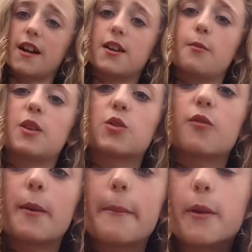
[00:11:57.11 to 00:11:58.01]
I know a lot
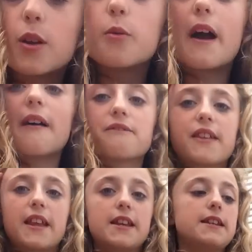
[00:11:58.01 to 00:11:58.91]
of people who have
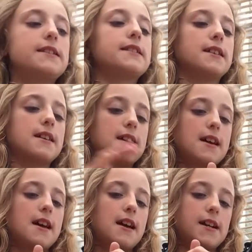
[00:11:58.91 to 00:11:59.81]
these.
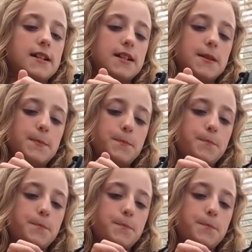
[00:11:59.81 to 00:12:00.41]
Um,